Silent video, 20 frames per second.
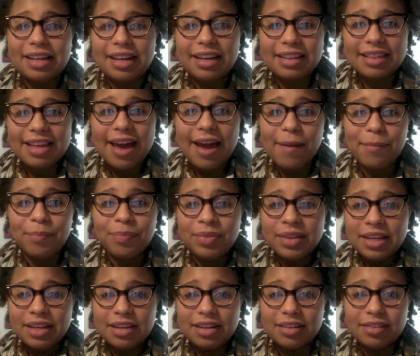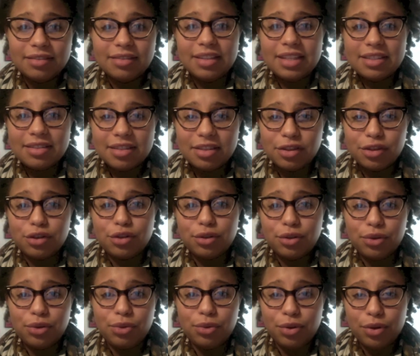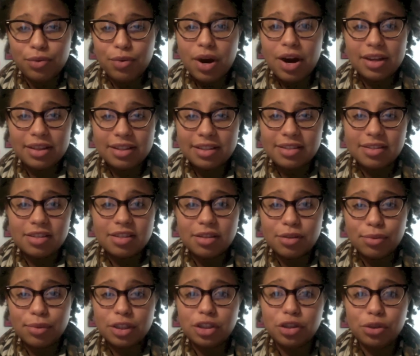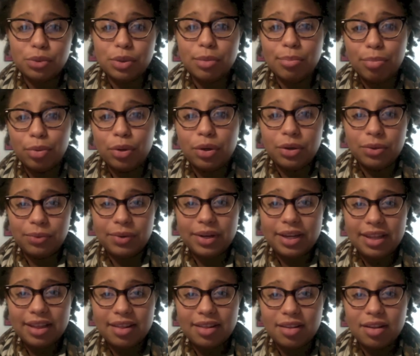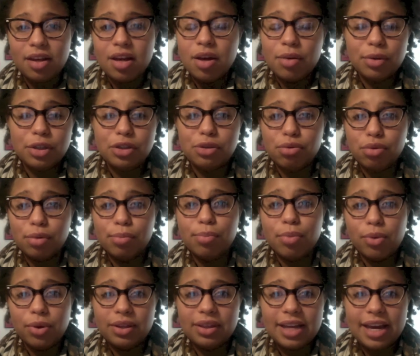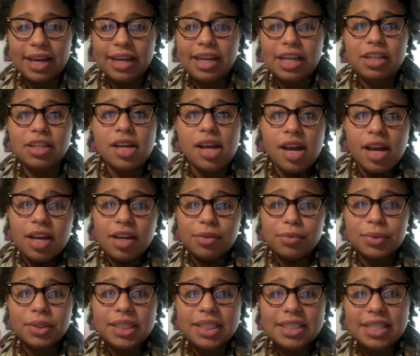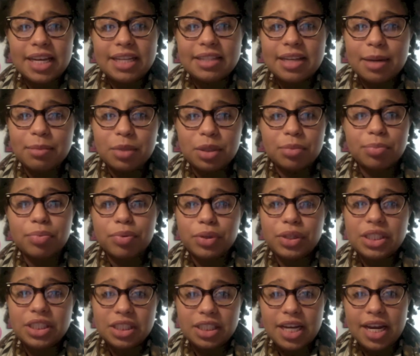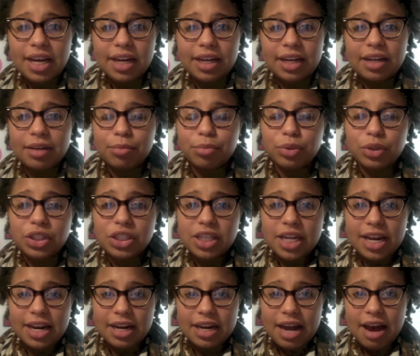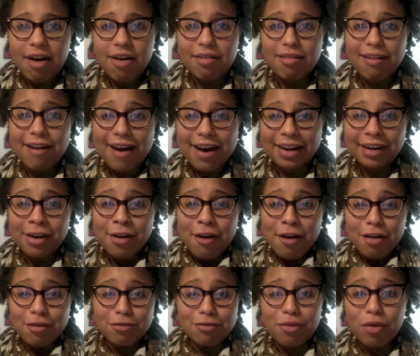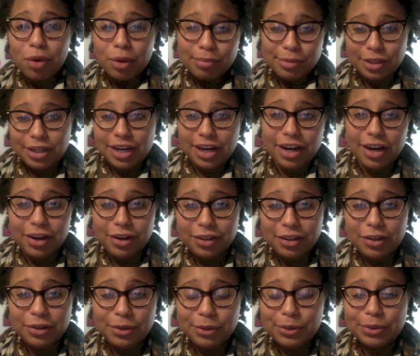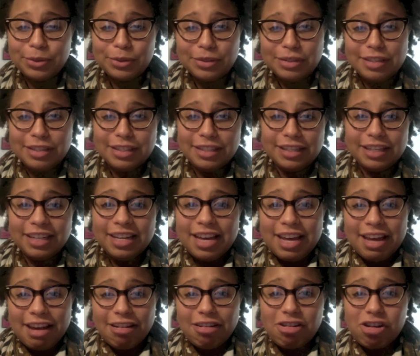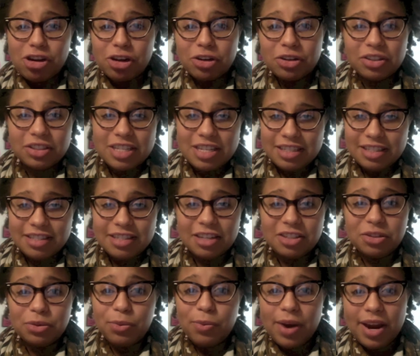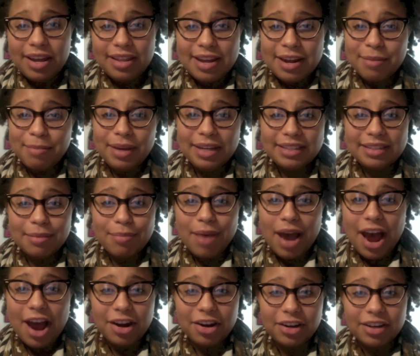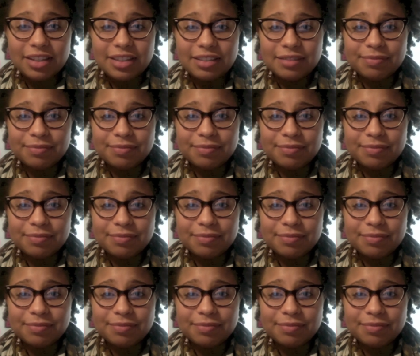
like that. This is who you are. This is what you were born with, what you were born like, and really take time to appreciate it and appreciate how God formed your hair cuticles to curl in such a way that it makes a pattern.